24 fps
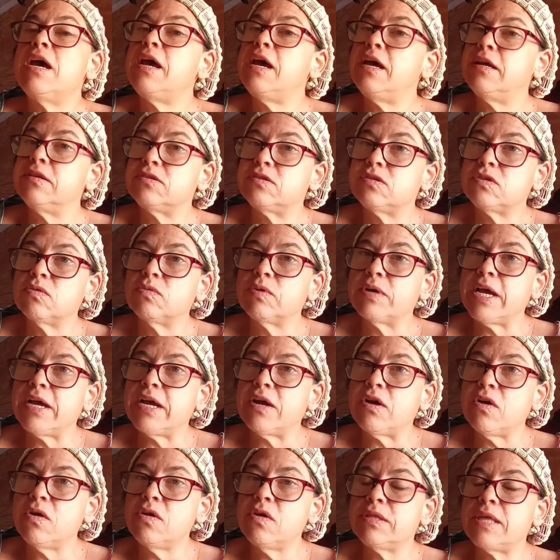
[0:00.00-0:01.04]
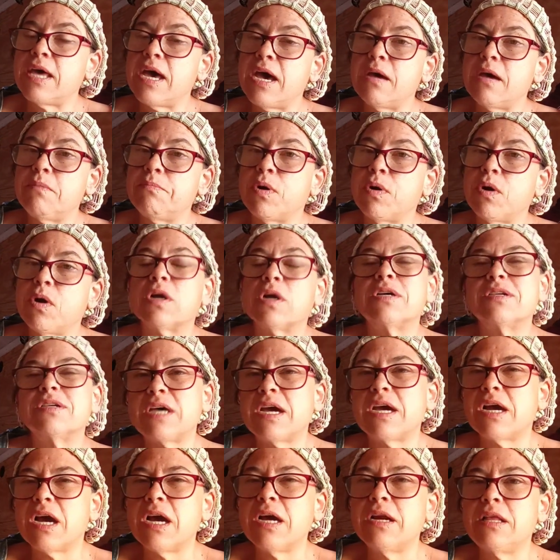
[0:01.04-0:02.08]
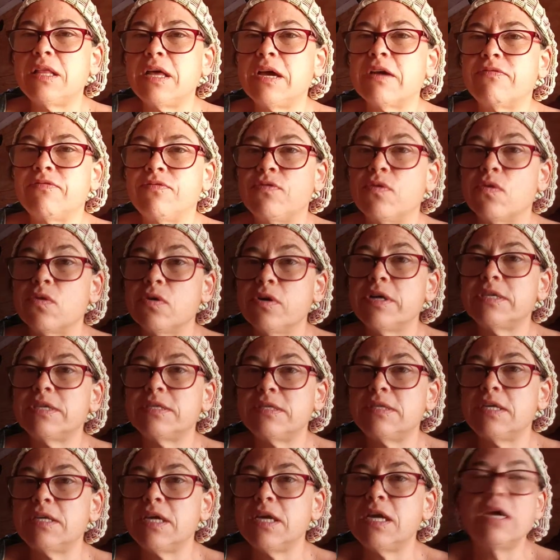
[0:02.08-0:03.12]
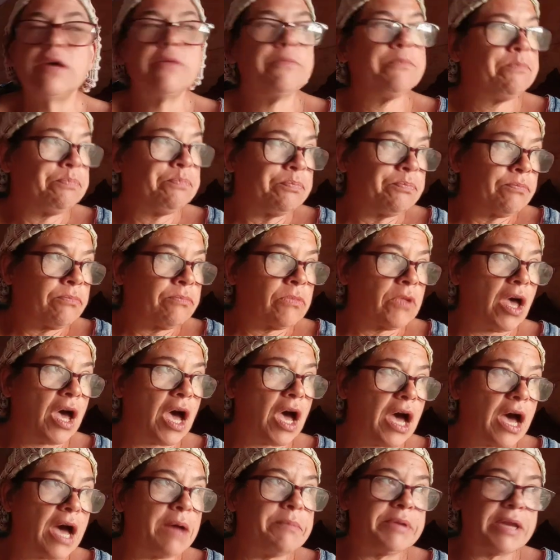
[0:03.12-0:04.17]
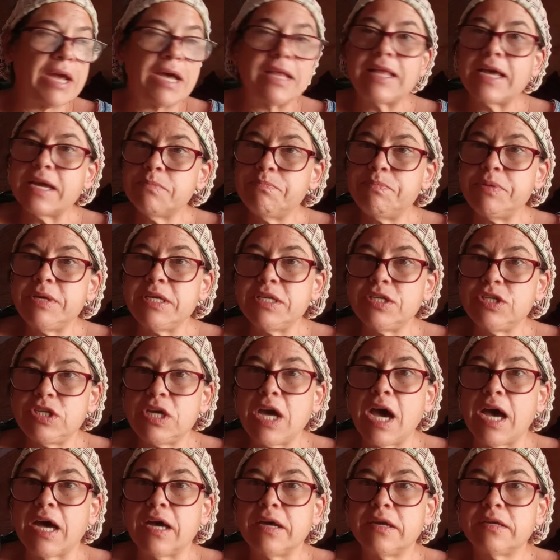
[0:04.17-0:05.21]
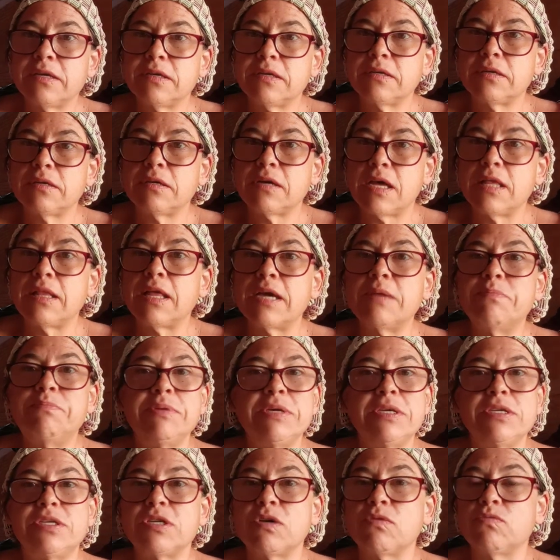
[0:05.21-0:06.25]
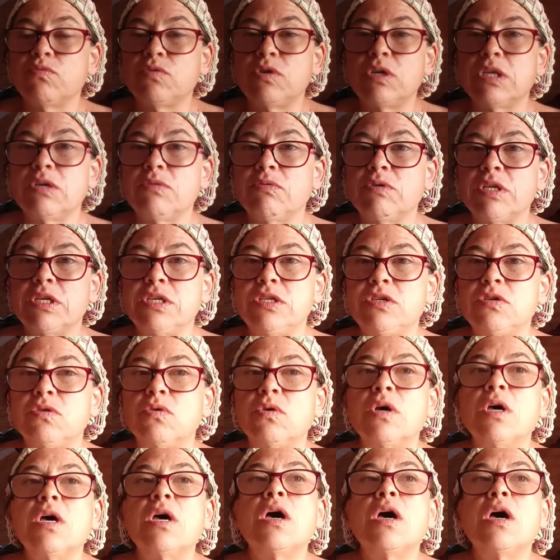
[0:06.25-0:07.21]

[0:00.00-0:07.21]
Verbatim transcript: And so when I heard that part, cuz I kind of like foresty. I, I mean, I like beach, yeah. I like beach. I really really do.